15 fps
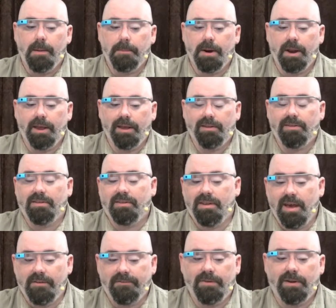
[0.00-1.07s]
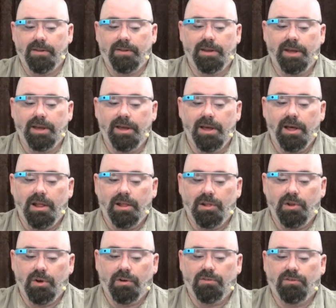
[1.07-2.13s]
but it definitely
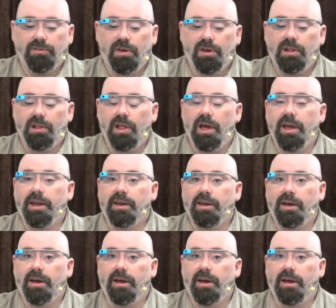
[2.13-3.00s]
looks like